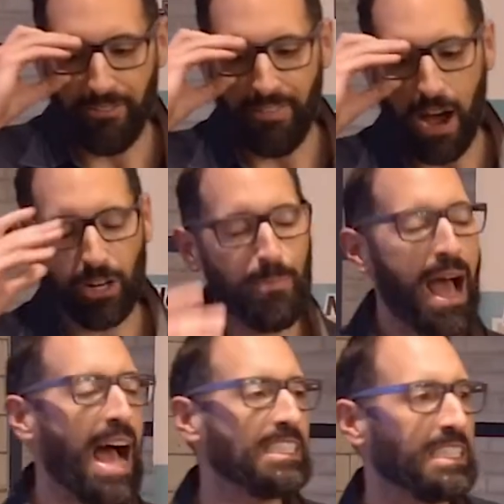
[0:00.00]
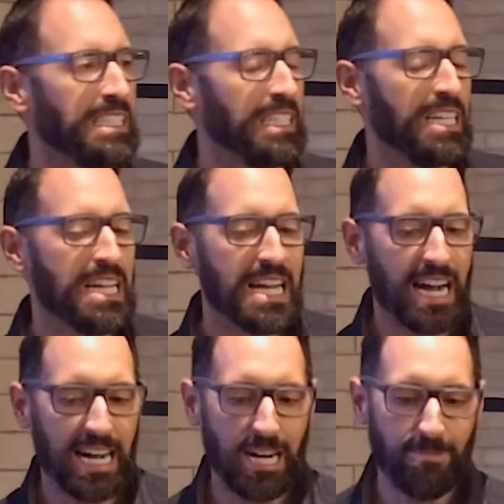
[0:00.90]
found a passion.
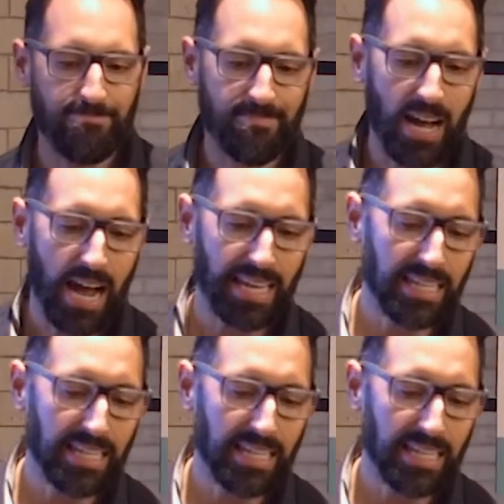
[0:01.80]
I